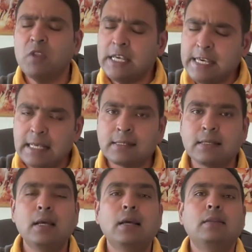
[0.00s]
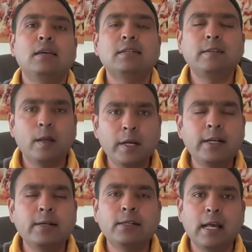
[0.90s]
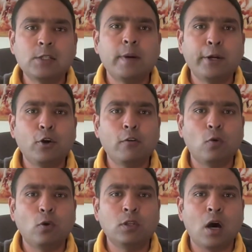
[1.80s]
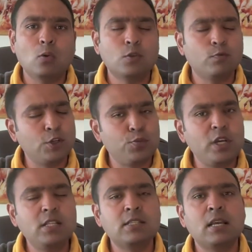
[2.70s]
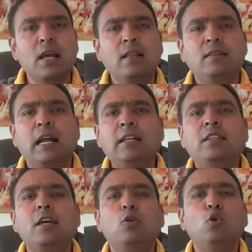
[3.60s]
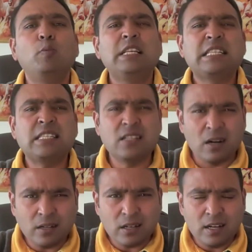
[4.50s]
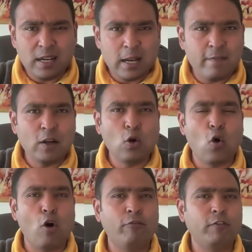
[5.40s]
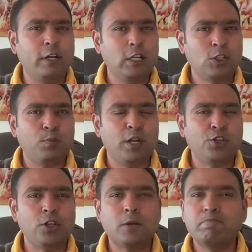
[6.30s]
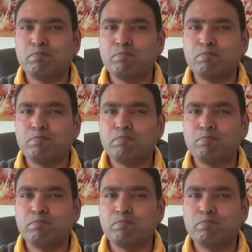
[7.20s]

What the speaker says: Yes, there is a debilitated aspect to your 4th house, which means that there could be certain level of displeasure,